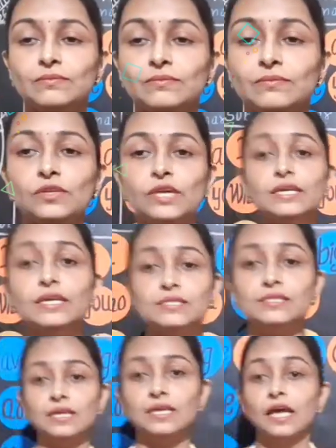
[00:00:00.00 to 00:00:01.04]

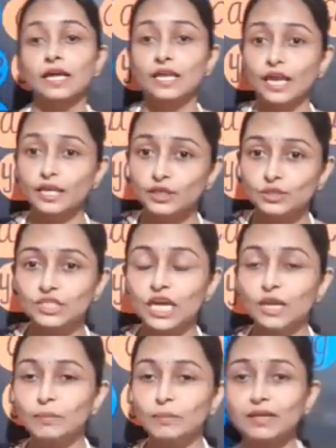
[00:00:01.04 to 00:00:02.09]
Yes? Can you tell
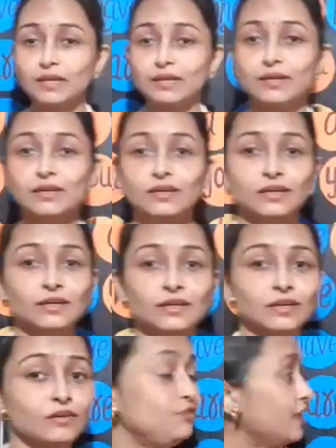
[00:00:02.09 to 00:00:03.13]
me?
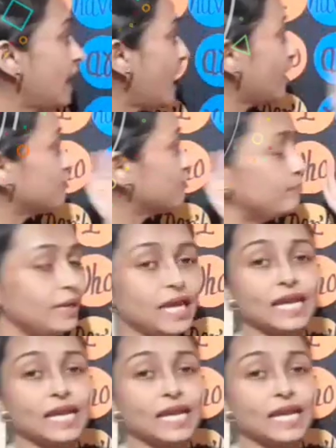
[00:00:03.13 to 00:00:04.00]
We have made